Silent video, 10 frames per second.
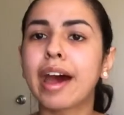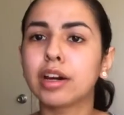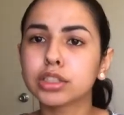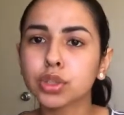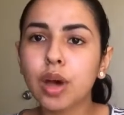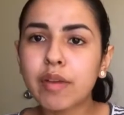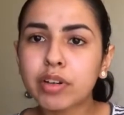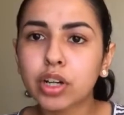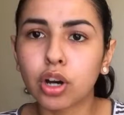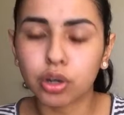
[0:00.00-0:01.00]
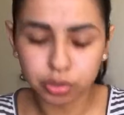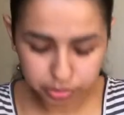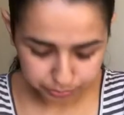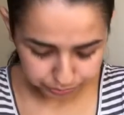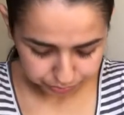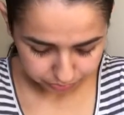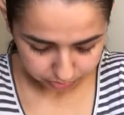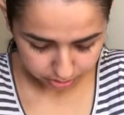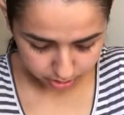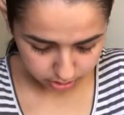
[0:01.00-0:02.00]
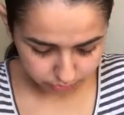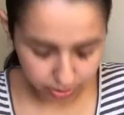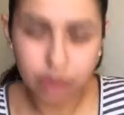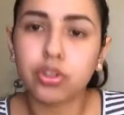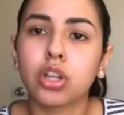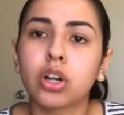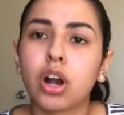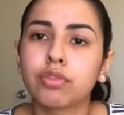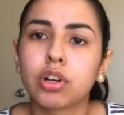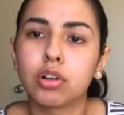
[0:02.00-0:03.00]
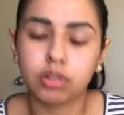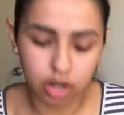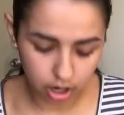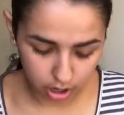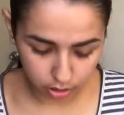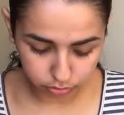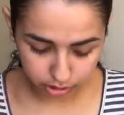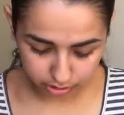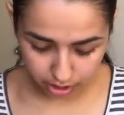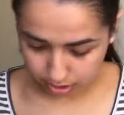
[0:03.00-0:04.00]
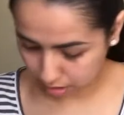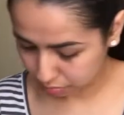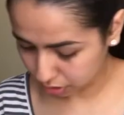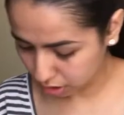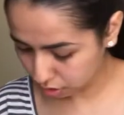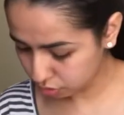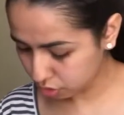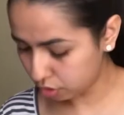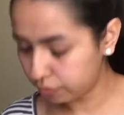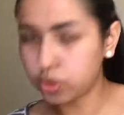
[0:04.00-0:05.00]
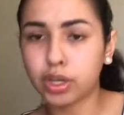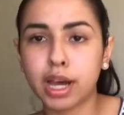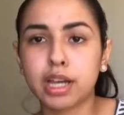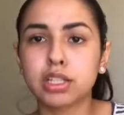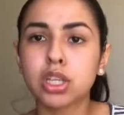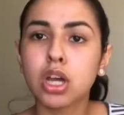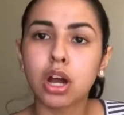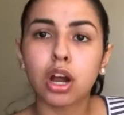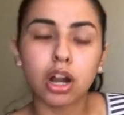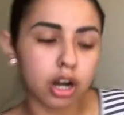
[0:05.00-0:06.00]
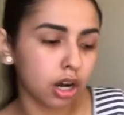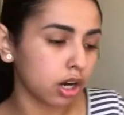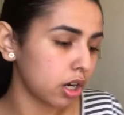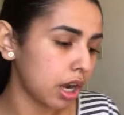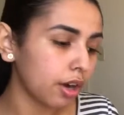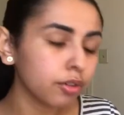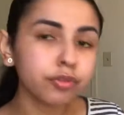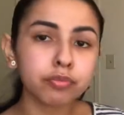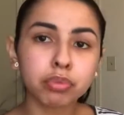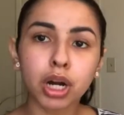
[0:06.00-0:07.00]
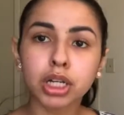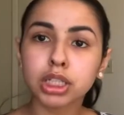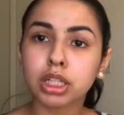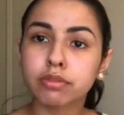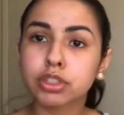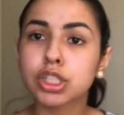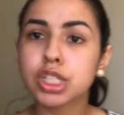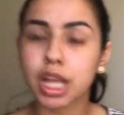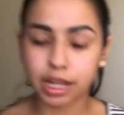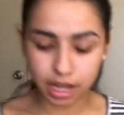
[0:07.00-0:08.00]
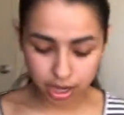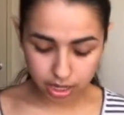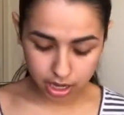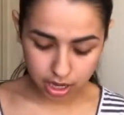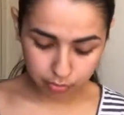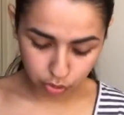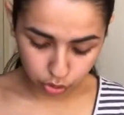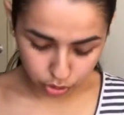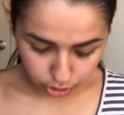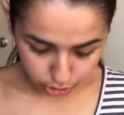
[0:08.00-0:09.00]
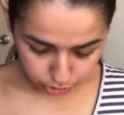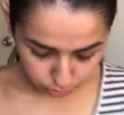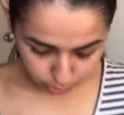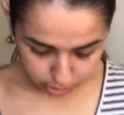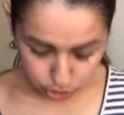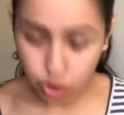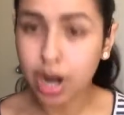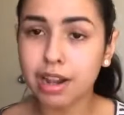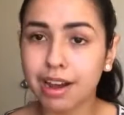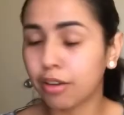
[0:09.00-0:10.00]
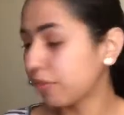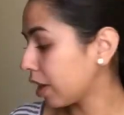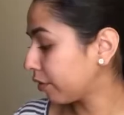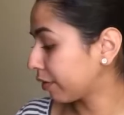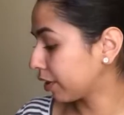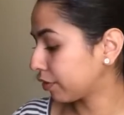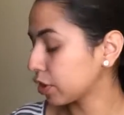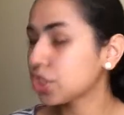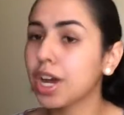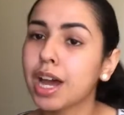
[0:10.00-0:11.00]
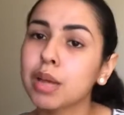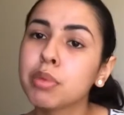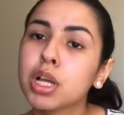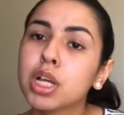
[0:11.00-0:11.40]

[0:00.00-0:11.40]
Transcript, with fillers: I also have a code. It's a $5 off code. I'll link that down below. So if you guys are e.l.f. product lovers like I am, or you want to try e.l.f. out for the first time,